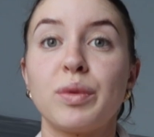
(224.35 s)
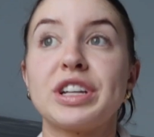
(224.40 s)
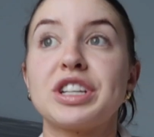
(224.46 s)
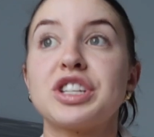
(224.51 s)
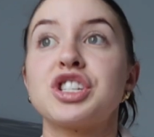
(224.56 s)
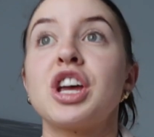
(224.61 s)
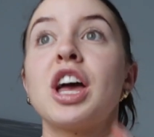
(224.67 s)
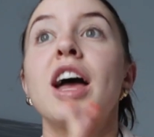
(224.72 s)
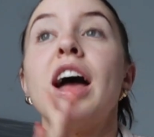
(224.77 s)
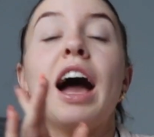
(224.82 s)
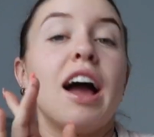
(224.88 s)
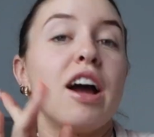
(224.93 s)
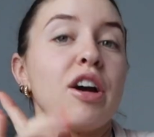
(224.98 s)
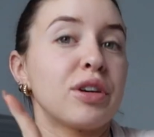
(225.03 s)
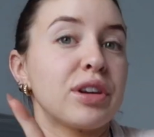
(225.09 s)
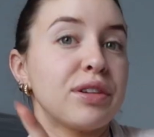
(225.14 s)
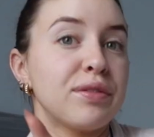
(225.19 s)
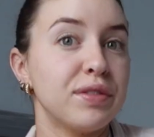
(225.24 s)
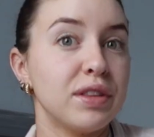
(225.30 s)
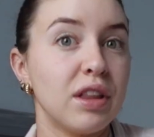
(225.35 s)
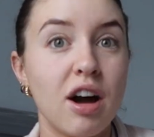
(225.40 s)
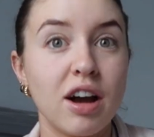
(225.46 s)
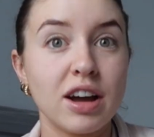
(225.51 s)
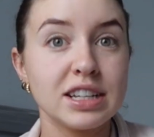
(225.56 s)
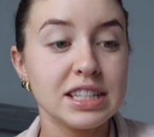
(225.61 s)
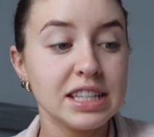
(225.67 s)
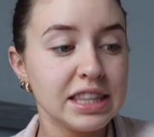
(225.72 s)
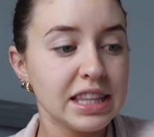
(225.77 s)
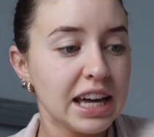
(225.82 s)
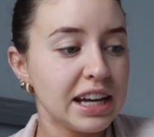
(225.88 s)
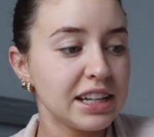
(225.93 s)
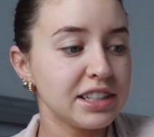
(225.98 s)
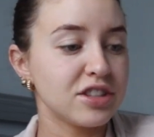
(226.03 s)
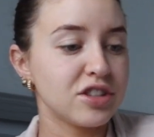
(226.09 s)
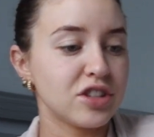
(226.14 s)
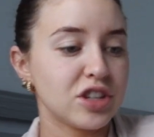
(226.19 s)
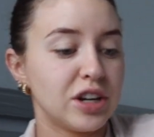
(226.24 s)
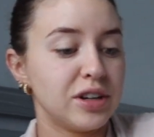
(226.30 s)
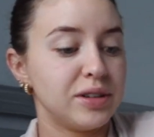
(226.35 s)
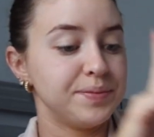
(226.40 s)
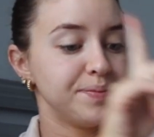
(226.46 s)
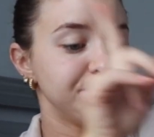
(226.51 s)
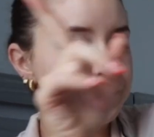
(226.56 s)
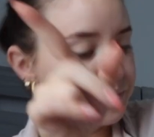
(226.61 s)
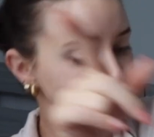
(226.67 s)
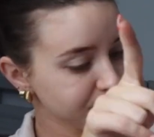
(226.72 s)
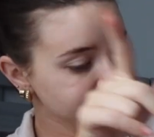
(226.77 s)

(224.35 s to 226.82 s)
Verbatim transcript: which I already vlogged in that, so